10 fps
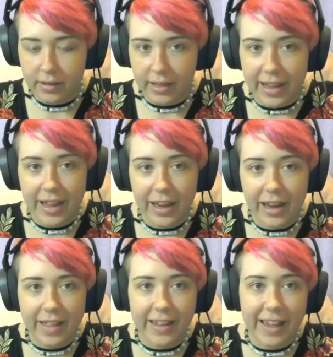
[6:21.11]
And
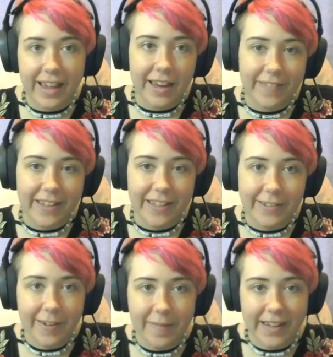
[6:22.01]
at the end of each
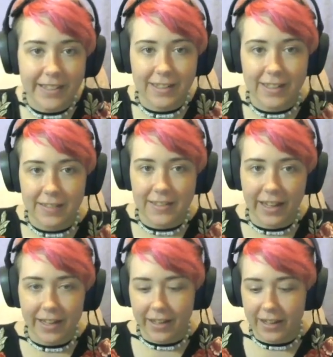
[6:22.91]
row, make sure you
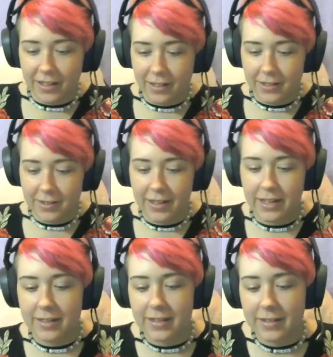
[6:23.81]
tug on your
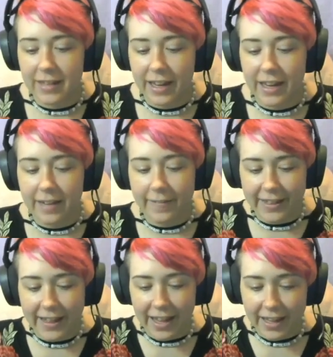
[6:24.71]
string to tighten
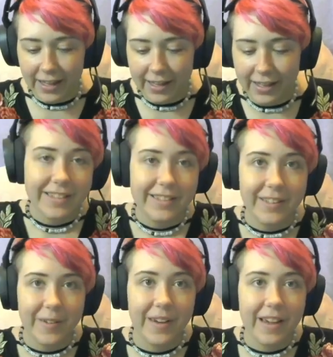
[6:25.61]
everything.
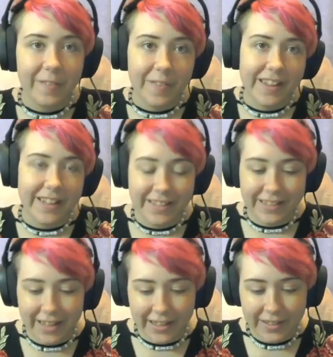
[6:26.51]
So now for this
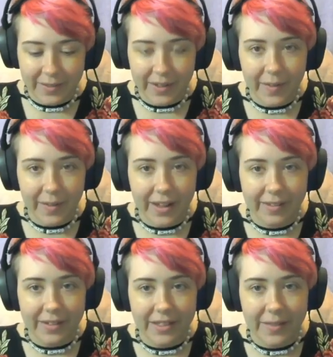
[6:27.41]
next row, I'm
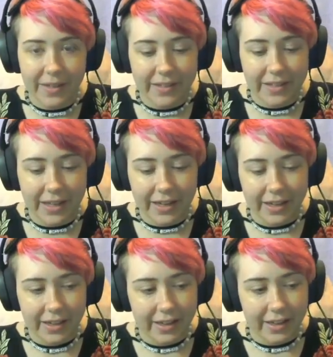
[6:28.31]
going to be using
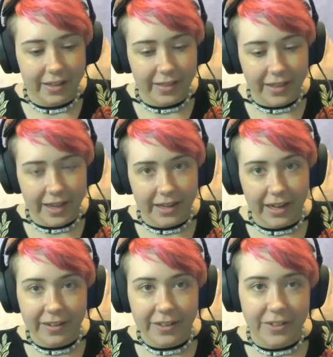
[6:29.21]
that
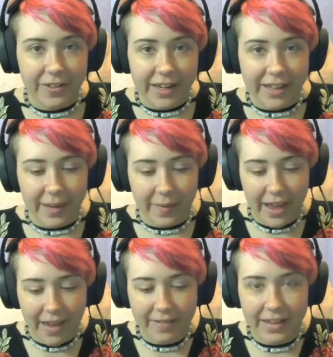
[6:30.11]
other string that we
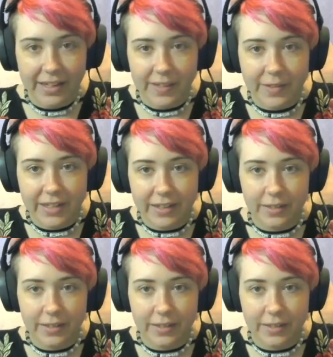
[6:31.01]
haven't used yet.